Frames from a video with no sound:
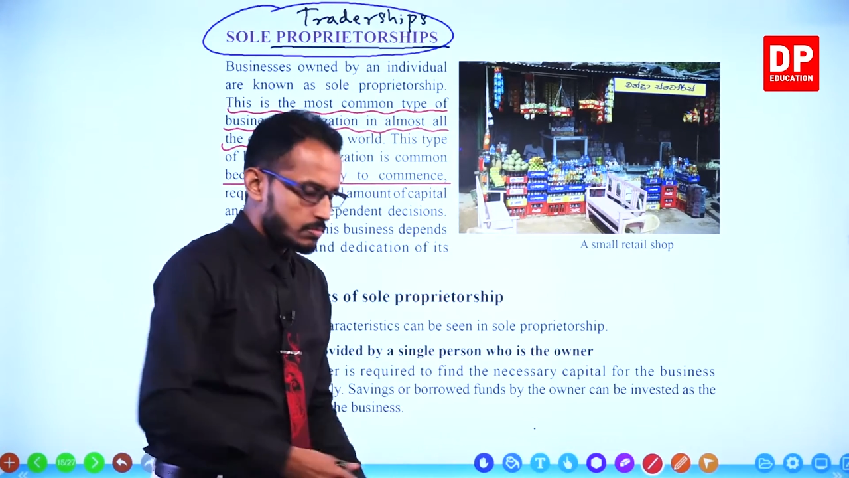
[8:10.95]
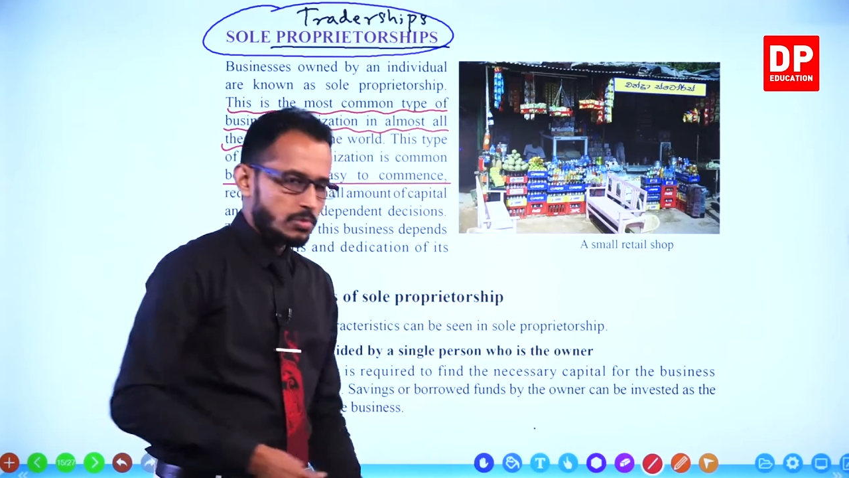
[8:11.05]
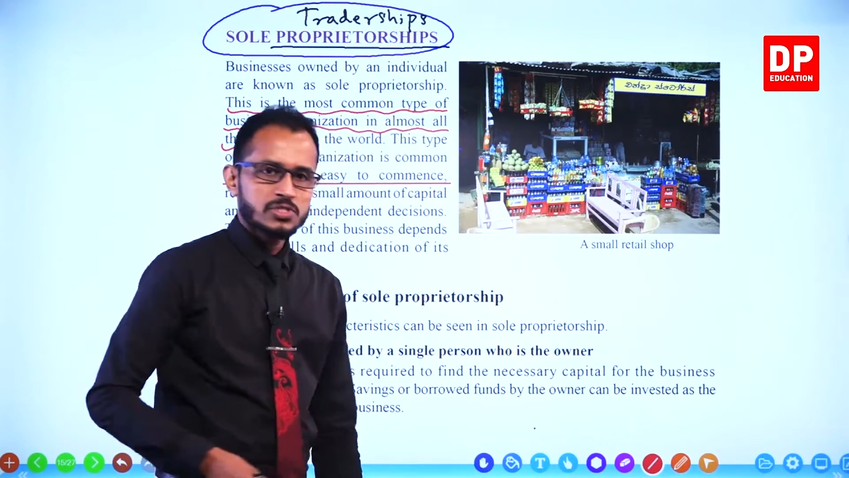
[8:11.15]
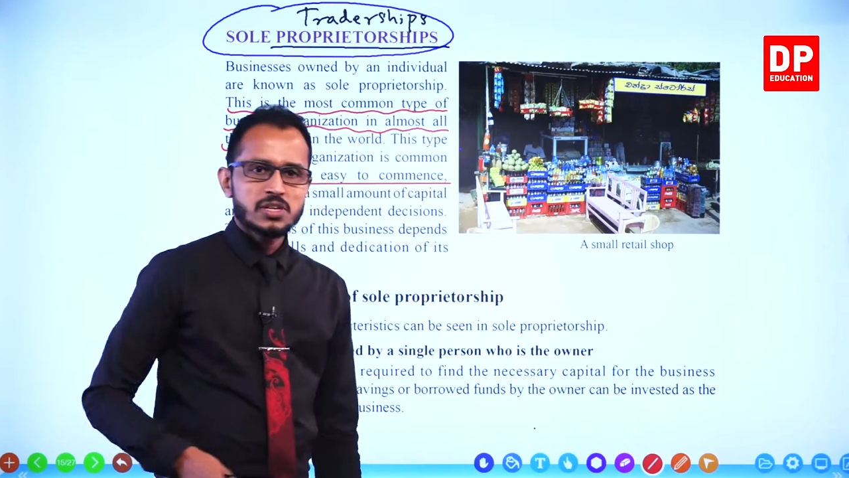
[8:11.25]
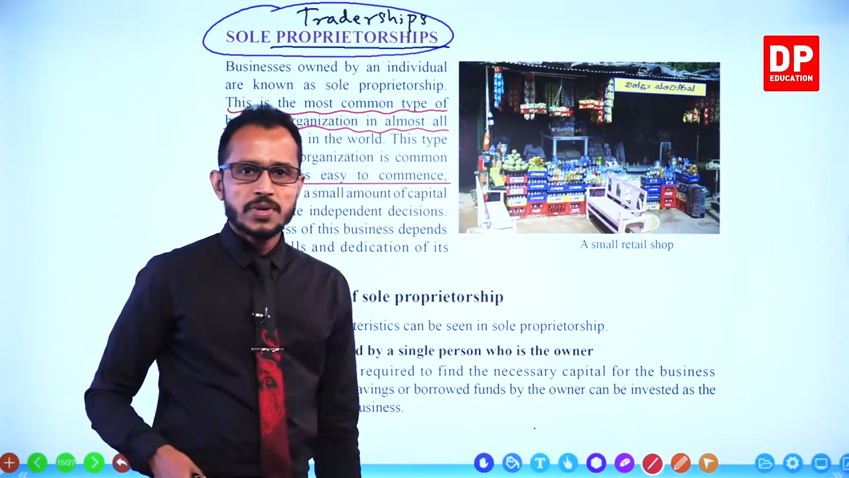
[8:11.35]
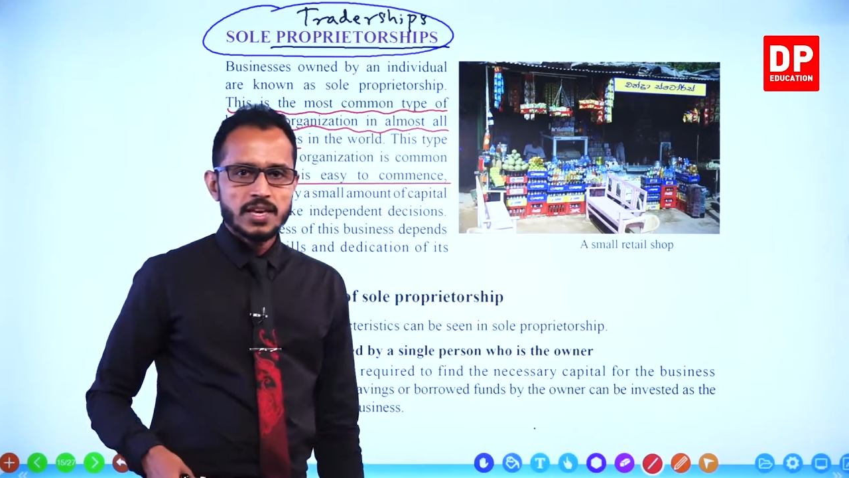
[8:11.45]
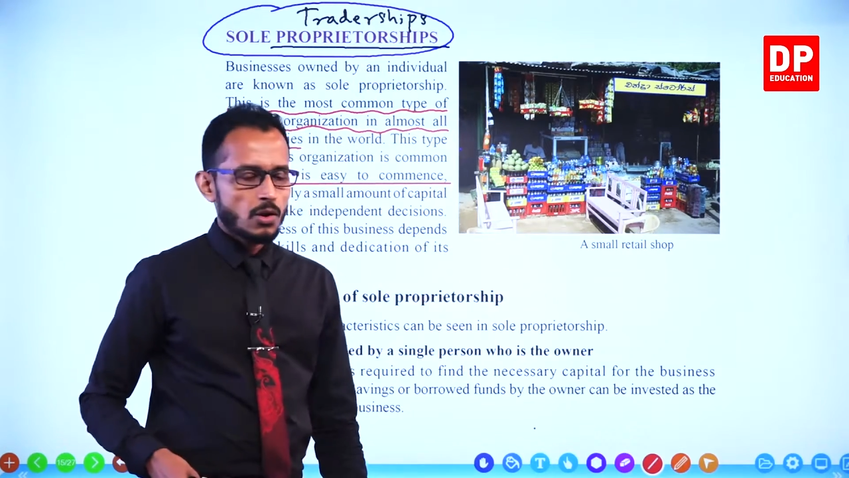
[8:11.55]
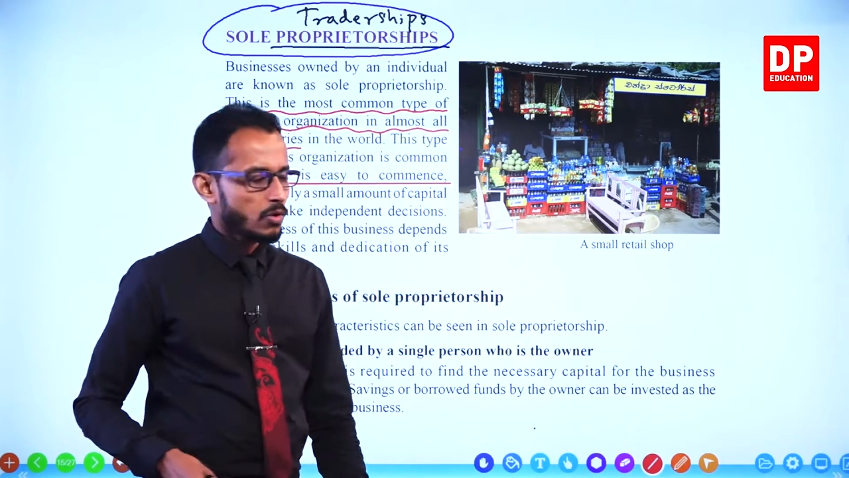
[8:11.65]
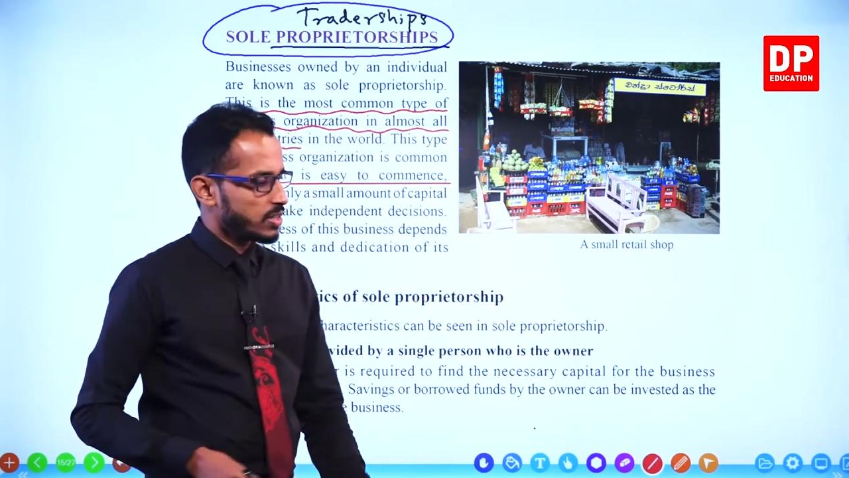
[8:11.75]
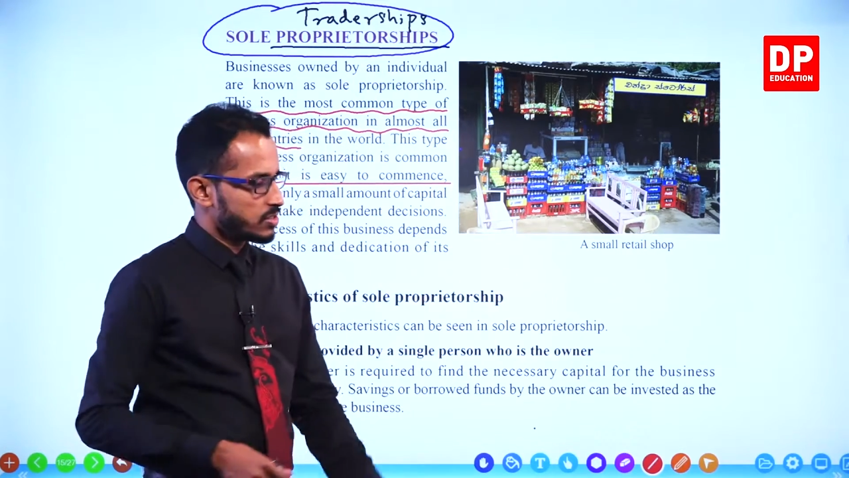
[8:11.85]
put some king
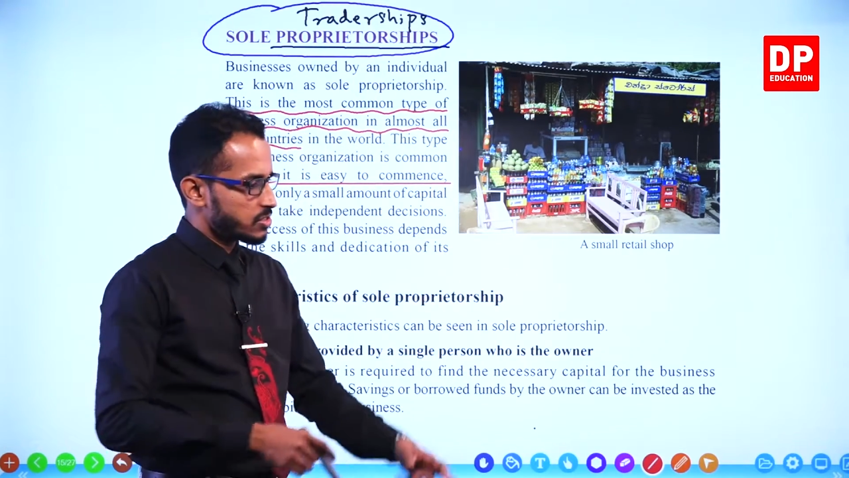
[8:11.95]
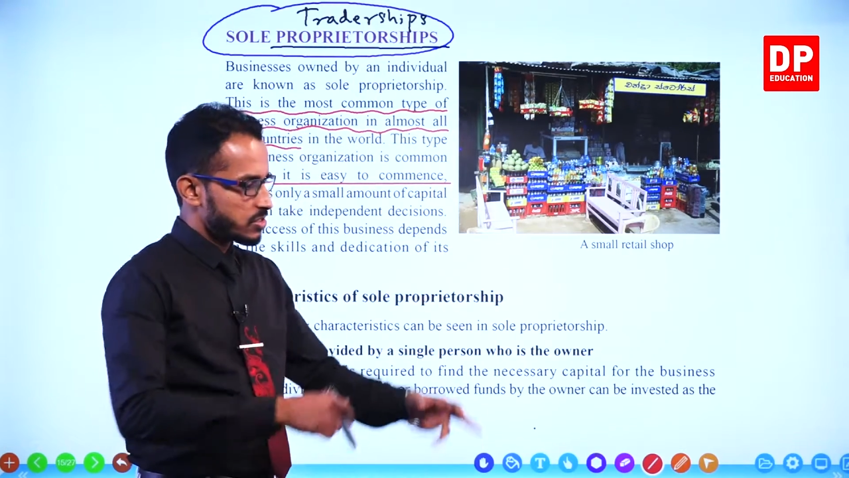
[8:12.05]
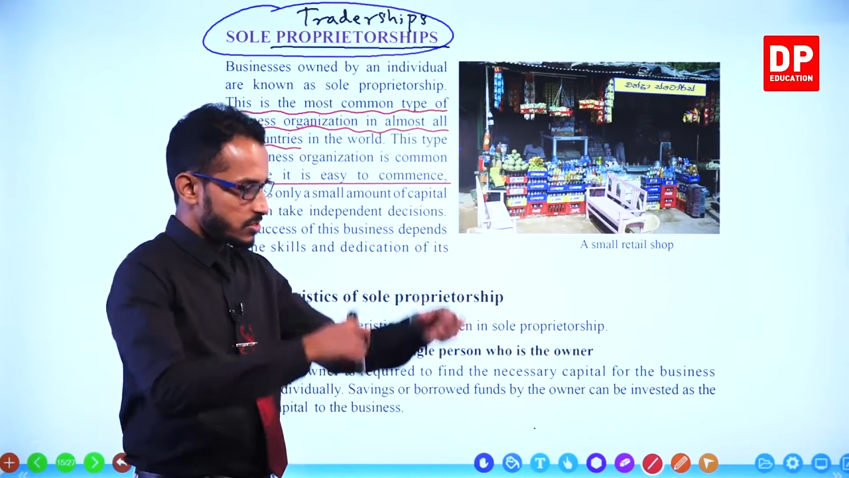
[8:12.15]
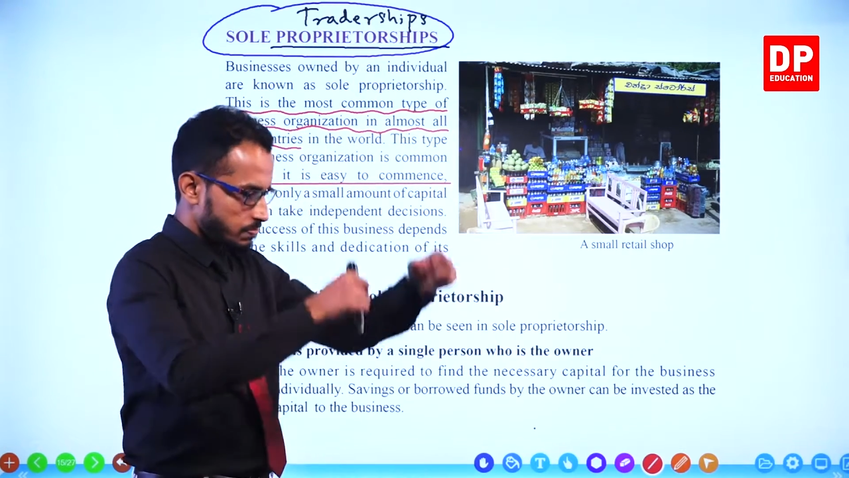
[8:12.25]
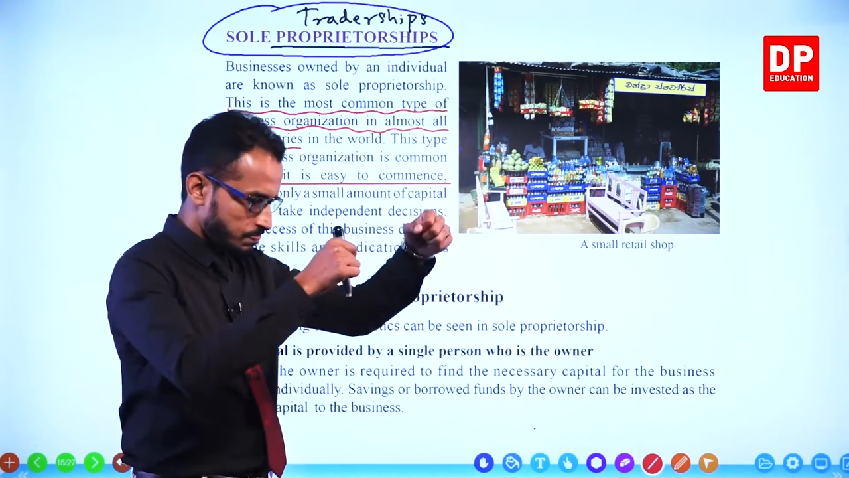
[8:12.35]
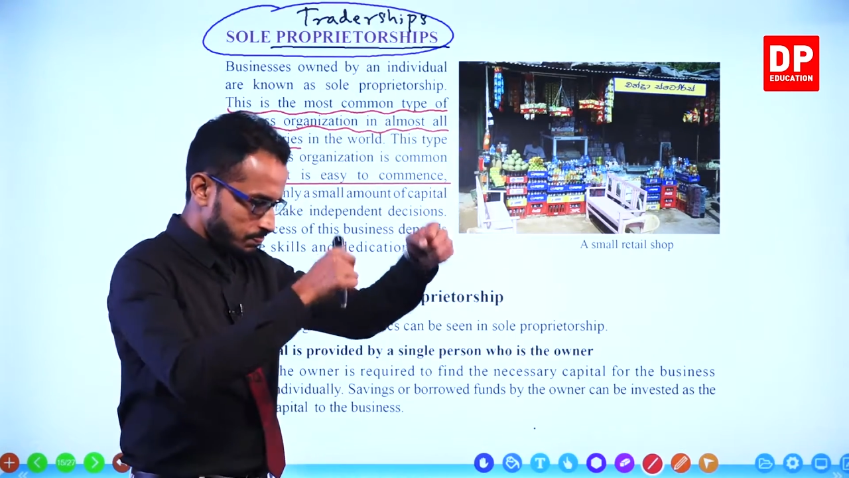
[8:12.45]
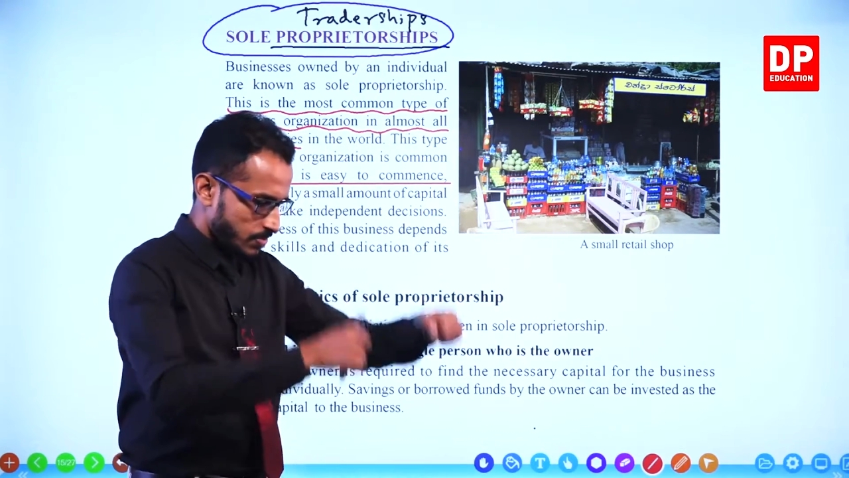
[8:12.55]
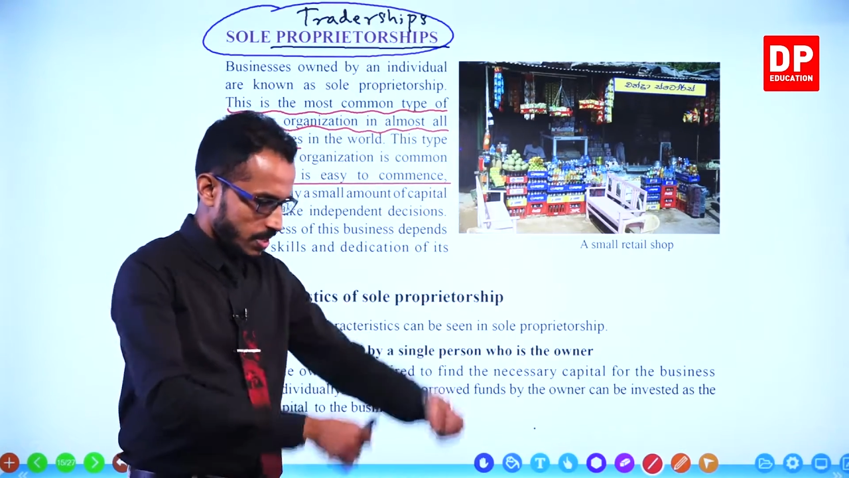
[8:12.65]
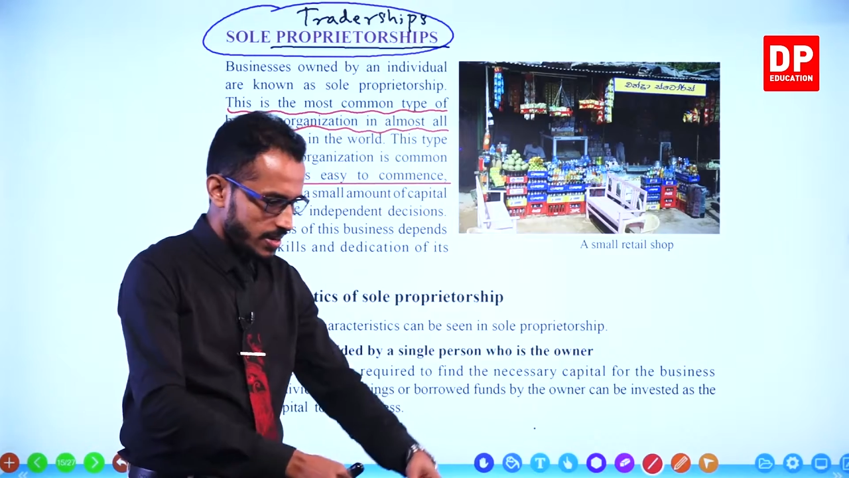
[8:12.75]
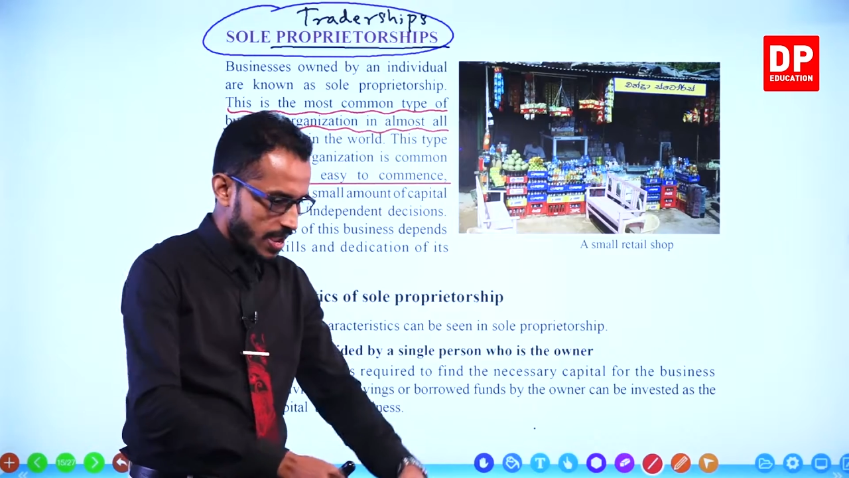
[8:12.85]
coconuts
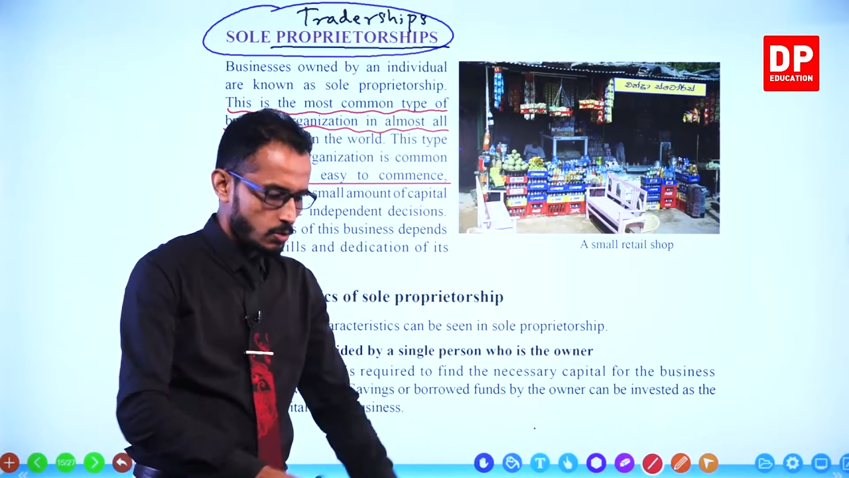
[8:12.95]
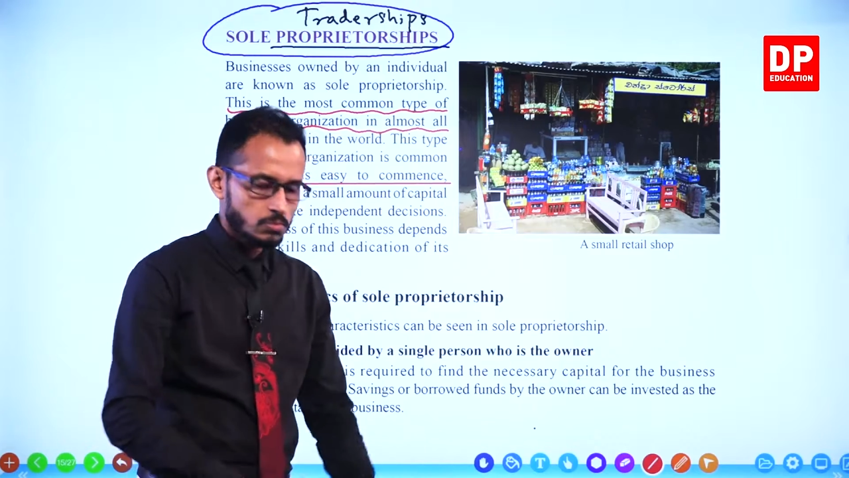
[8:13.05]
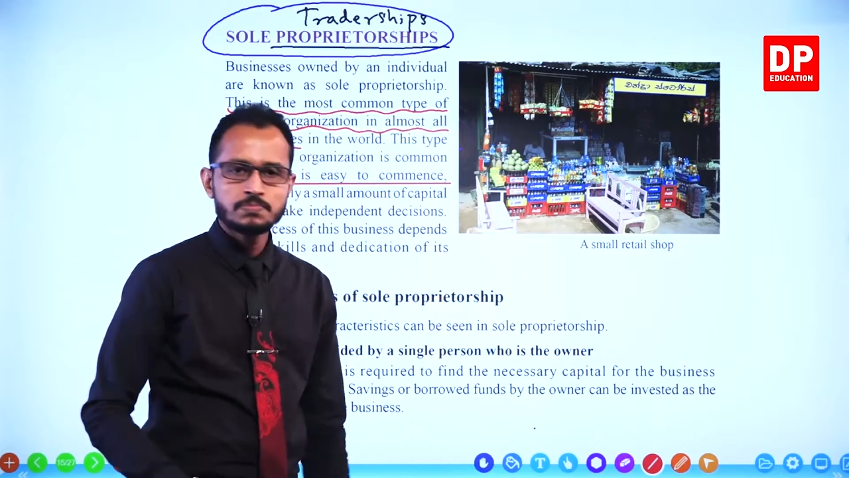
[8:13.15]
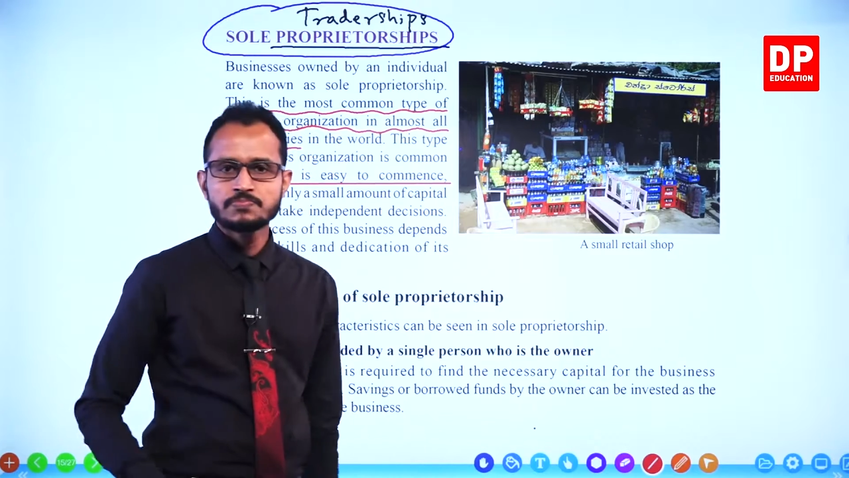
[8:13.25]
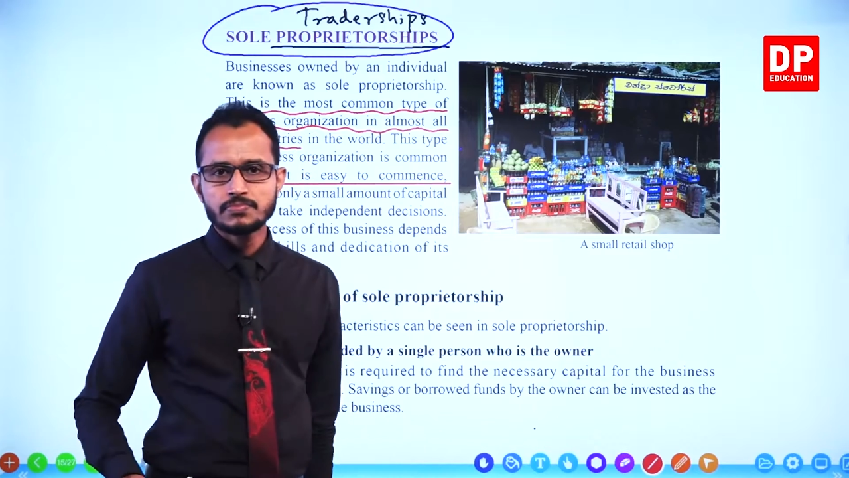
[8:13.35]
down,